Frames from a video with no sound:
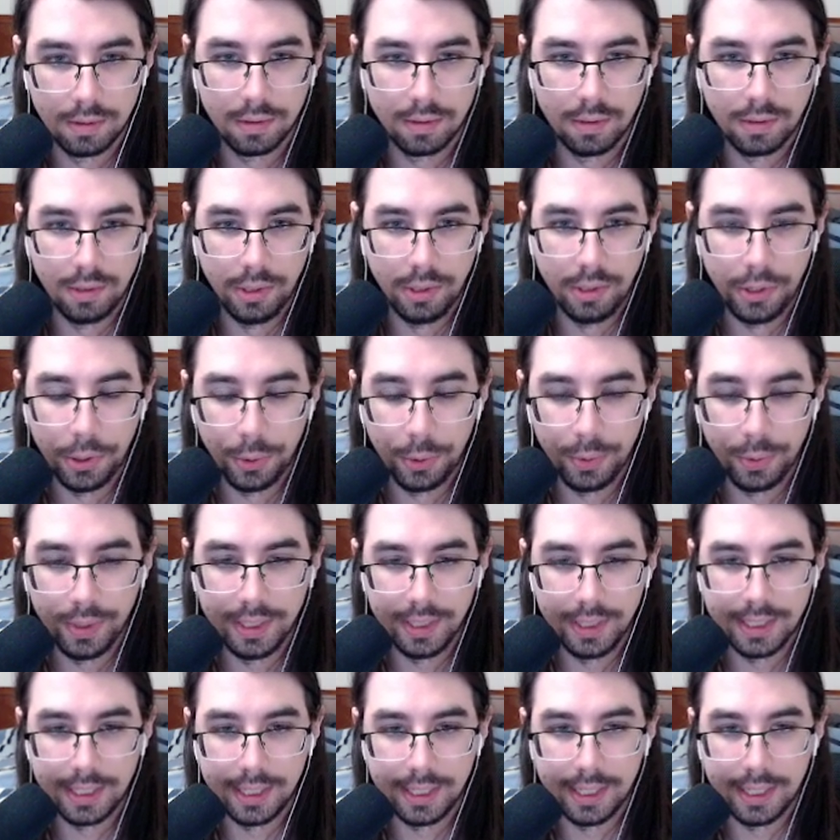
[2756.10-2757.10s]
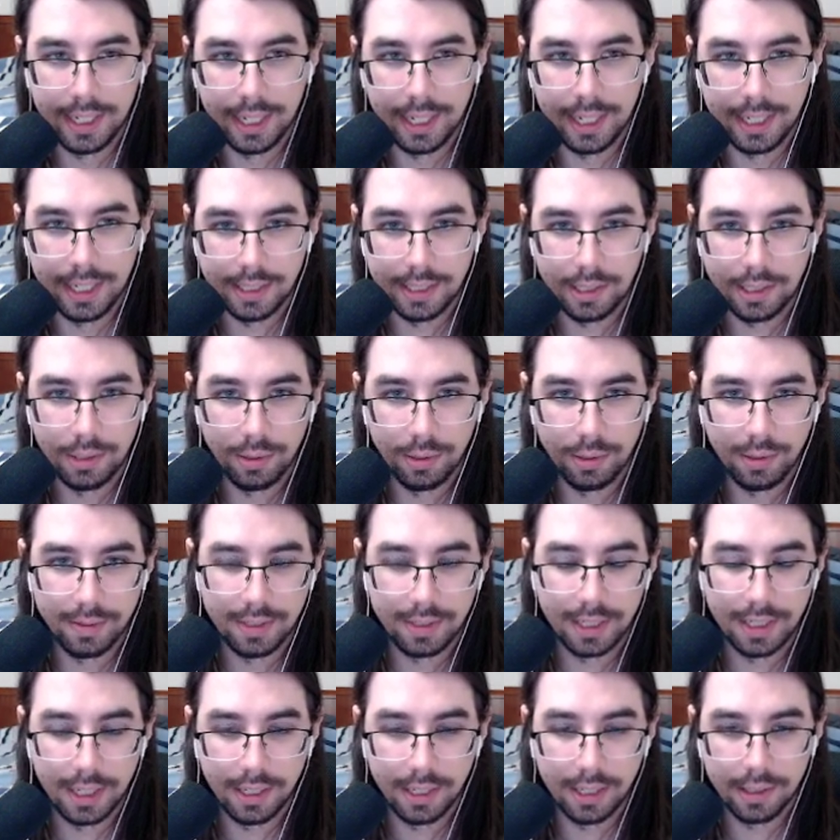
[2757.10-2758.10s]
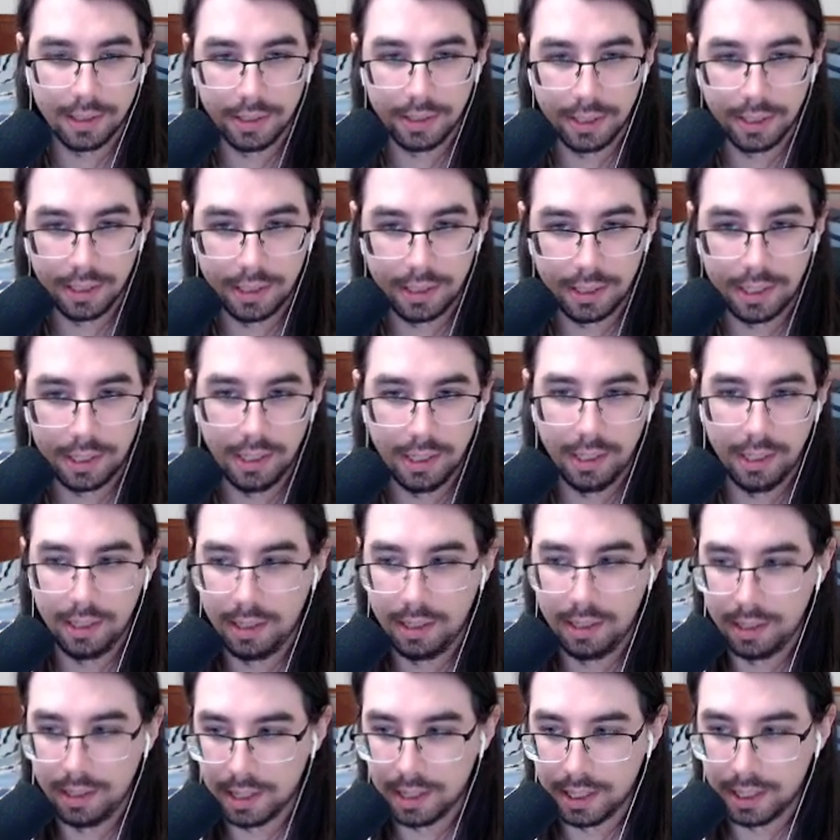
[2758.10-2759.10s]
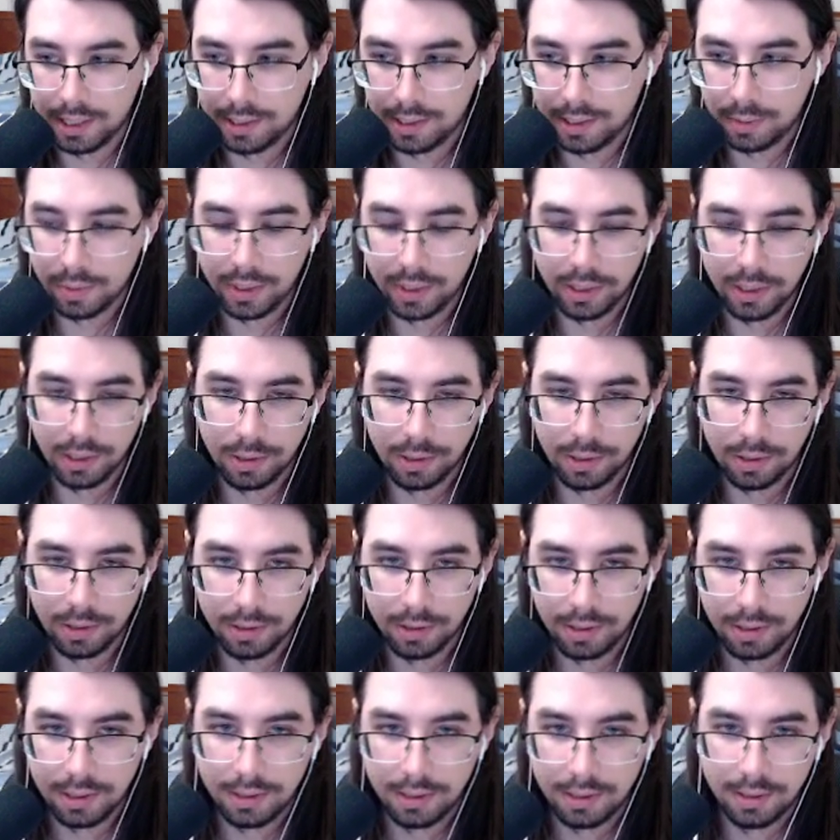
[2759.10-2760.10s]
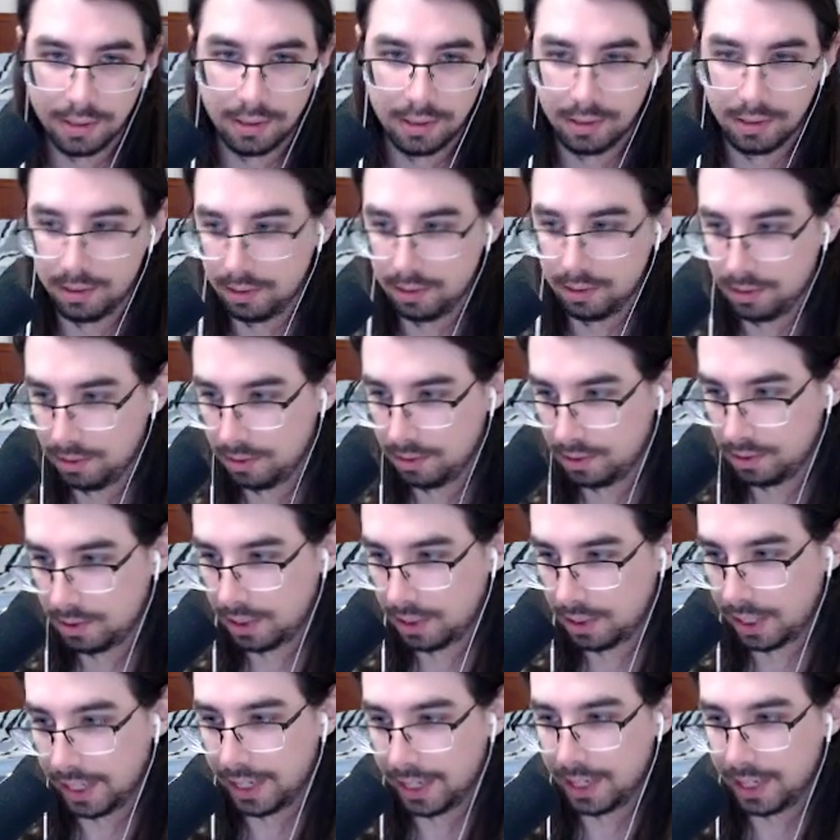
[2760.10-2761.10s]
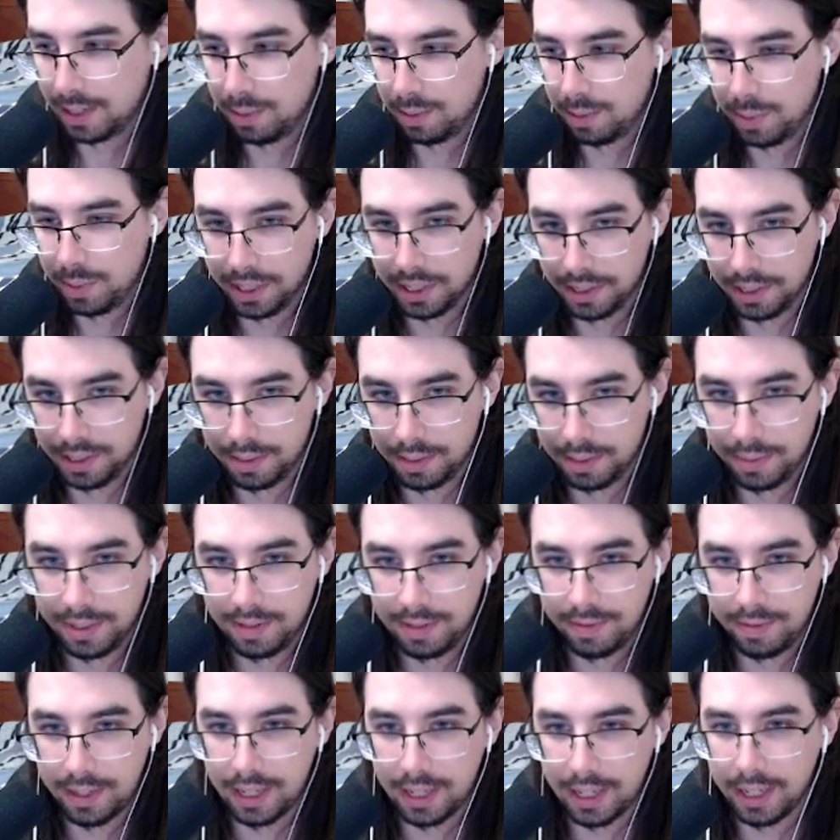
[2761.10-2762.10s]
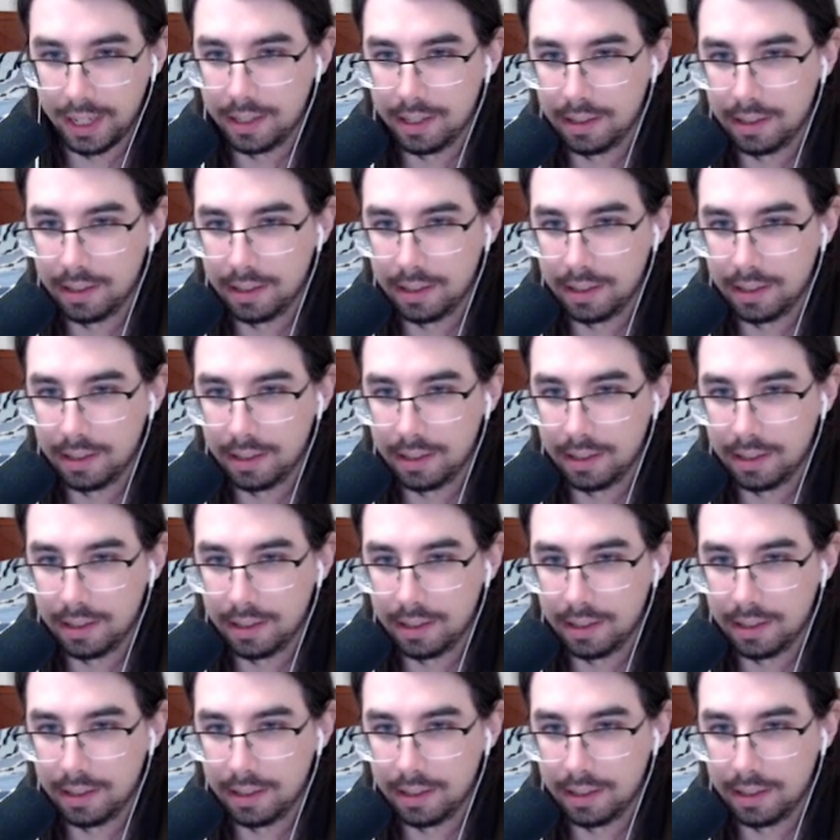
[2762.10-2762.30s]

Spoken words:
no reason not to have cycled the chicken. It costs 1 gold. I gotta be a little bit of a hater